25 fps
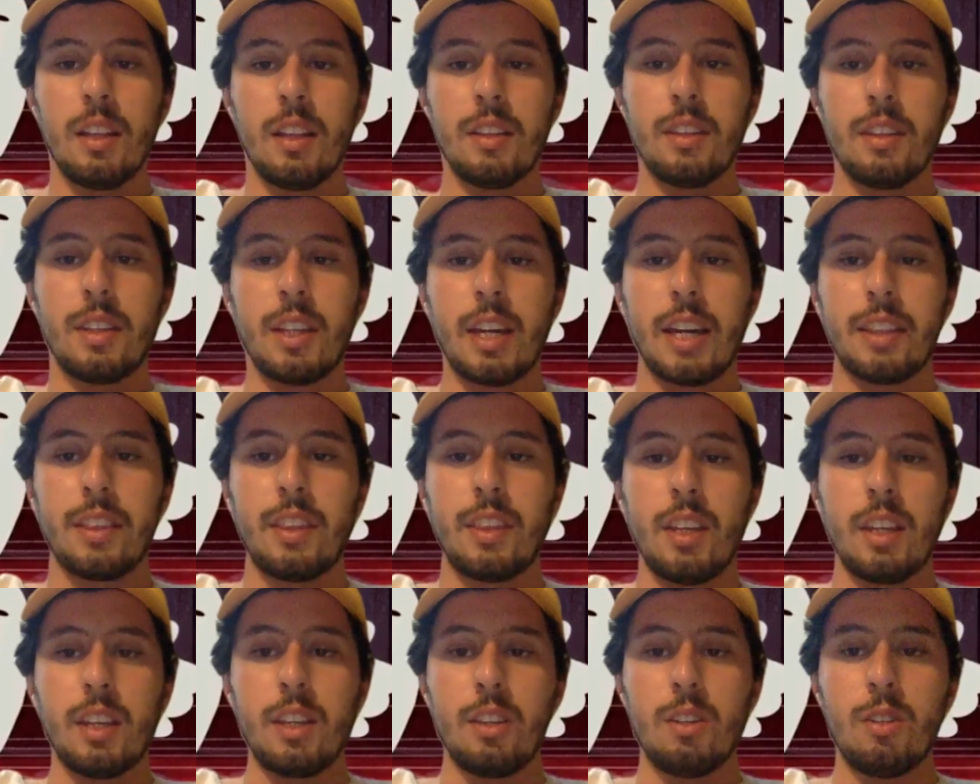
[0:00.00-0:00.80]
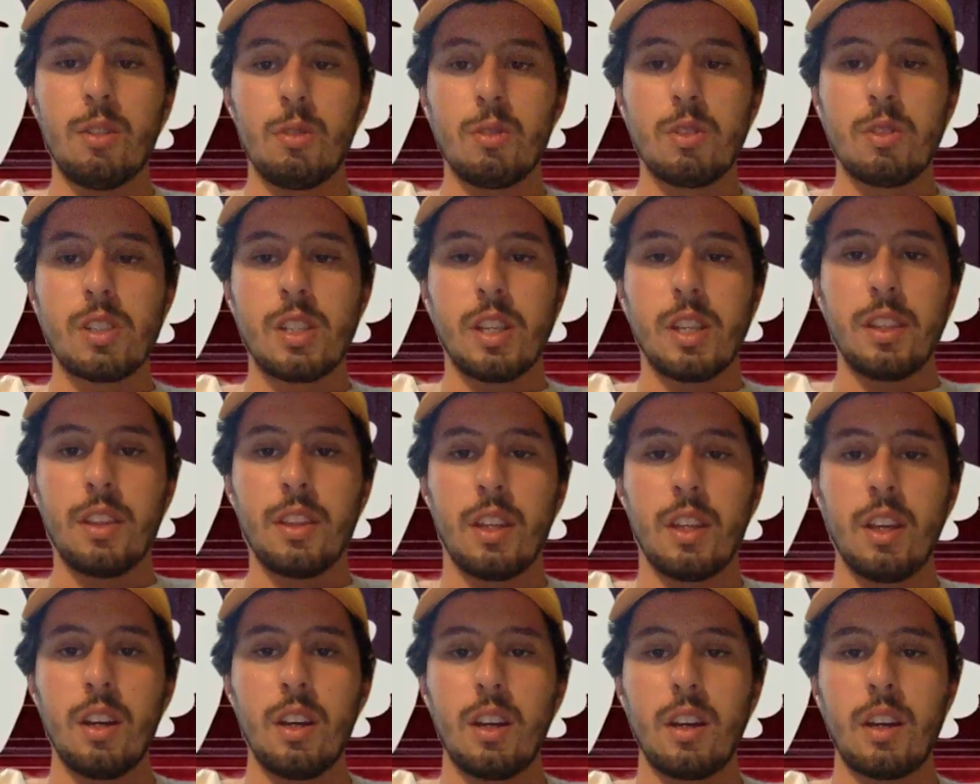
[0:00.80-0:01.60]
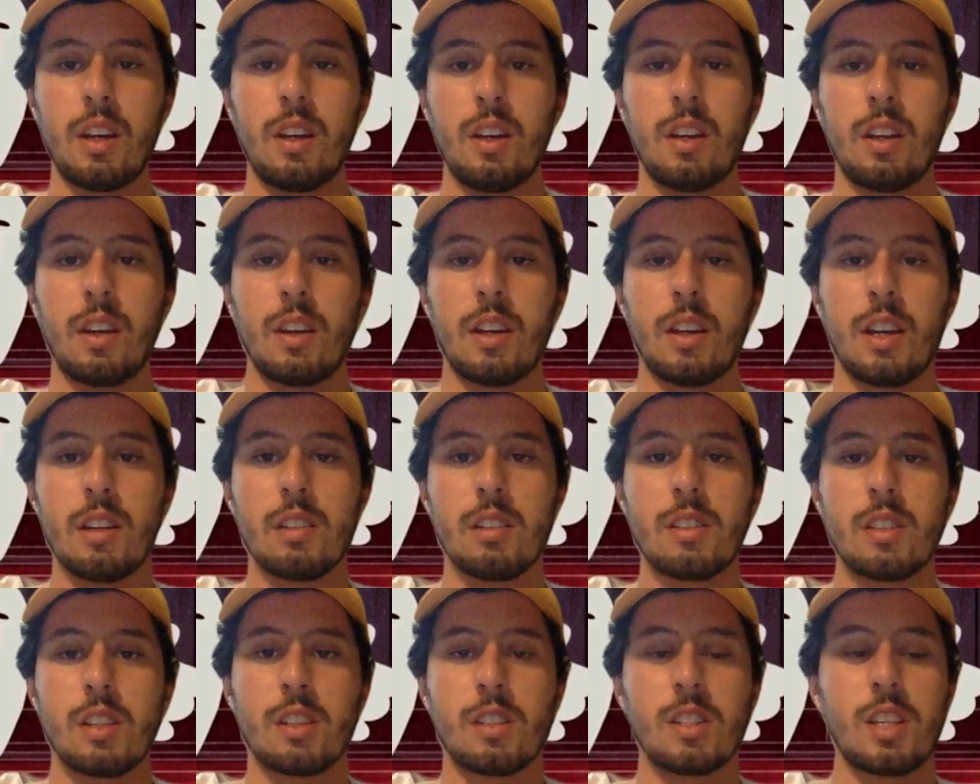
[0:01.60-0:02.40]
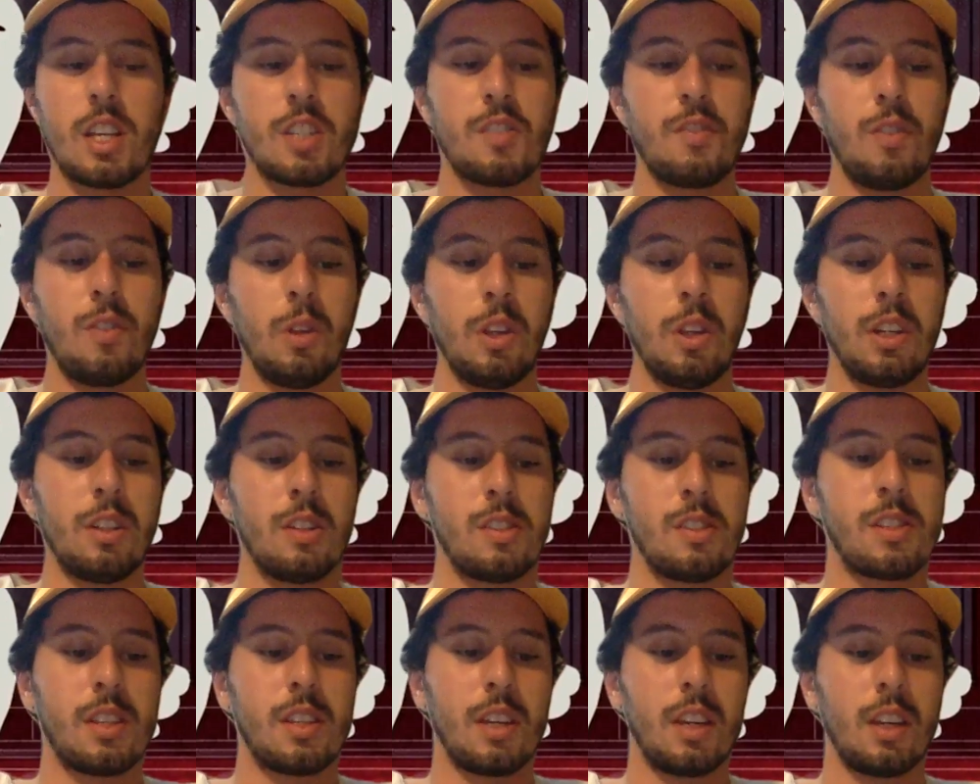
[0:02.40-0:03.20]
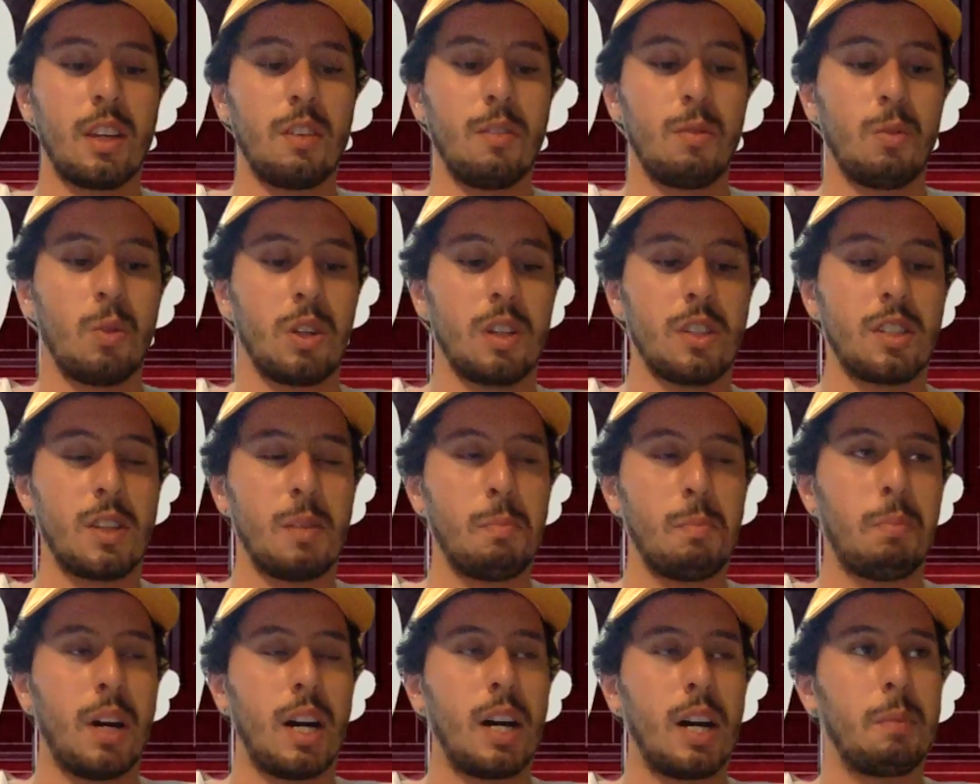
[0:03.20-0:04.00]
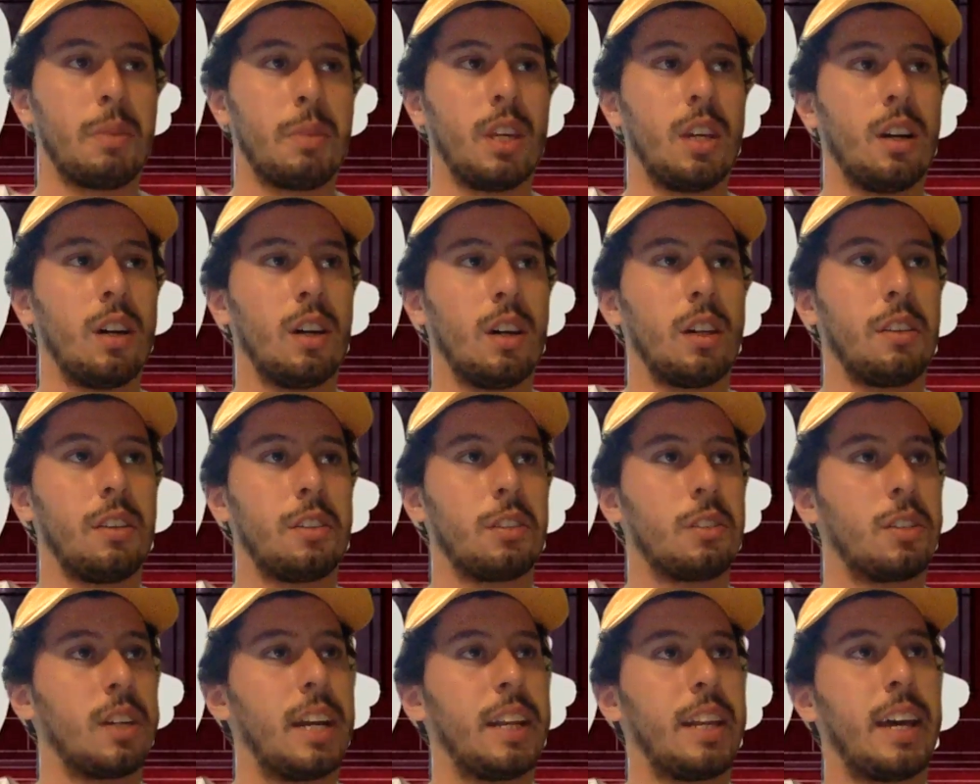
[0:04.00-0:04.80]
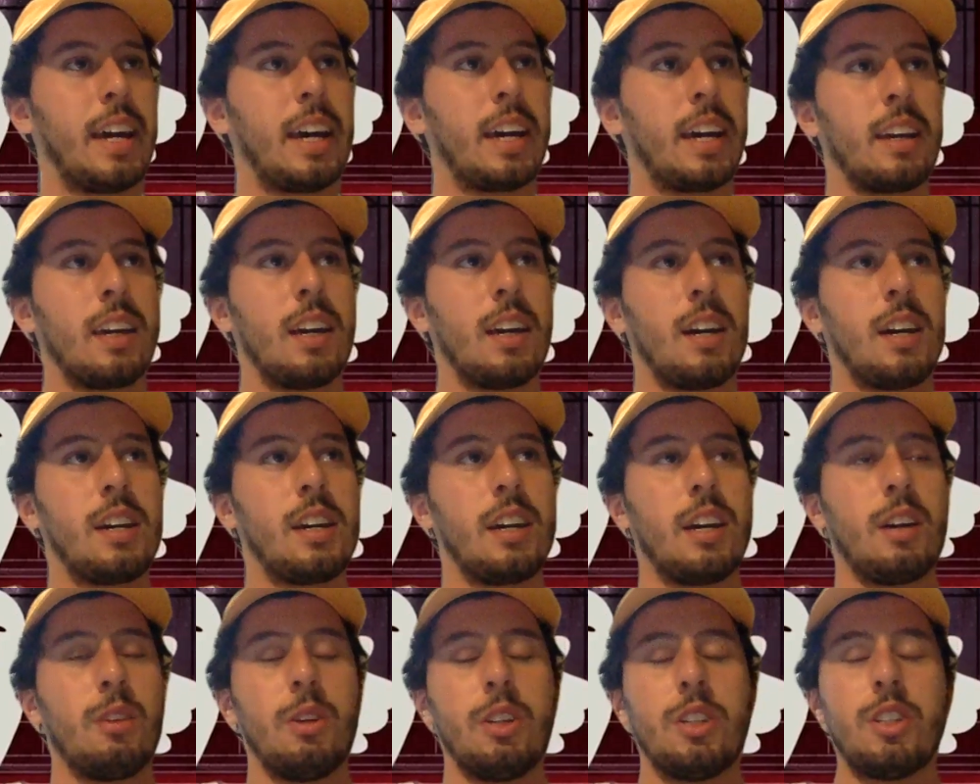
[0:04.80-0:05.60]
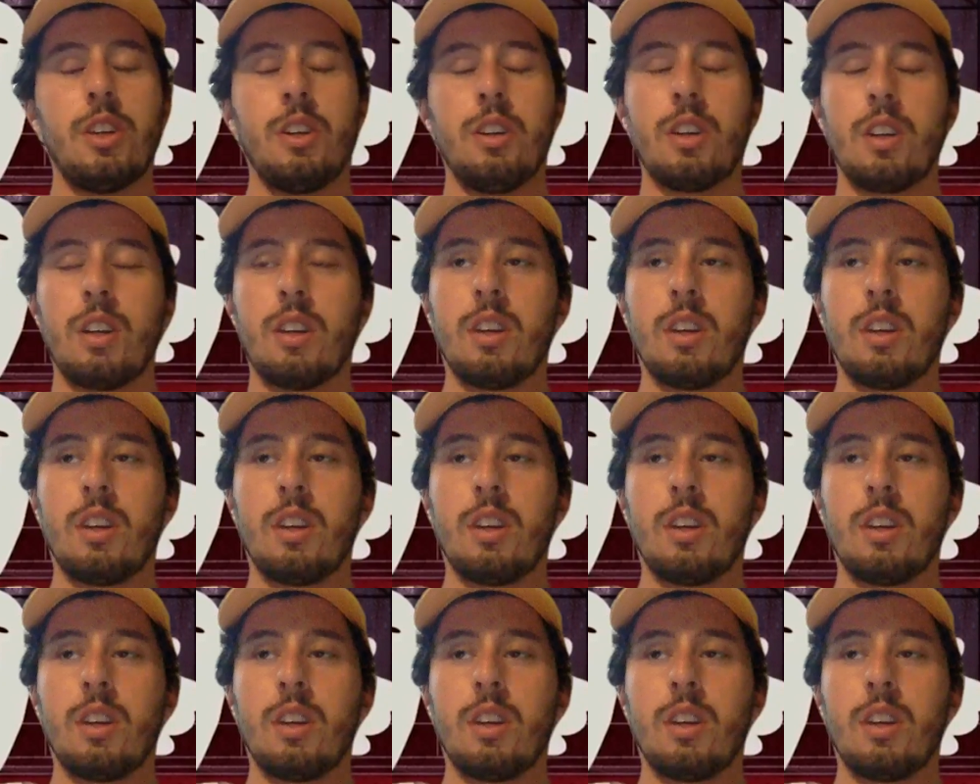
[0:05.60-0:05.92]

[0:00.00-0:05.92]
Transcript: that they used in the How Successful Leaders Think of, what is it, Bob Young, the red hat guy, how he took